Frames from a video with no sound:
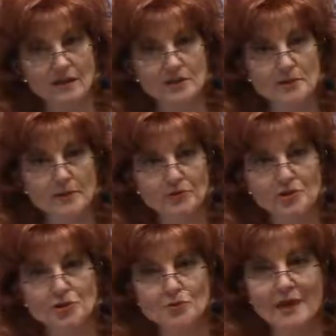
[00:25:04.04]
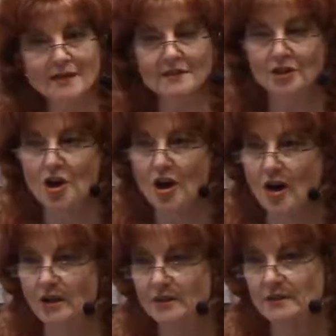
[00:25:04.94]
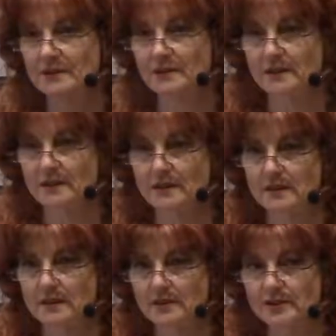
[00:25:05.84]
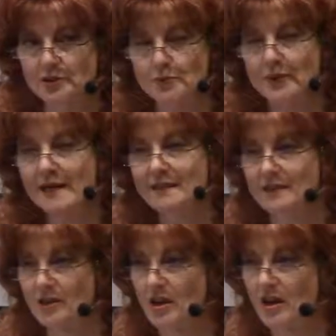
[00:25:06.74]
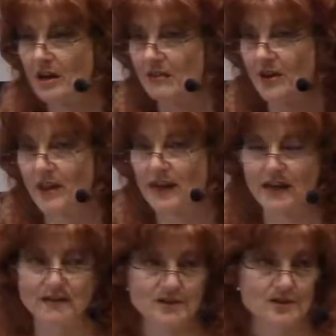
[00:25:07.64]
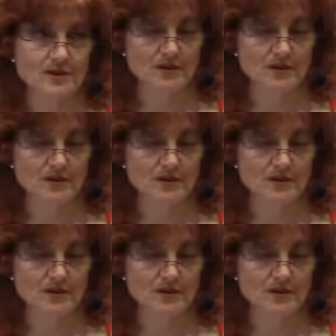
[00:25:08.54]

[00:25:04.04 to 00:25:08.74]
to be able to direct the law. to direct the law of our lives.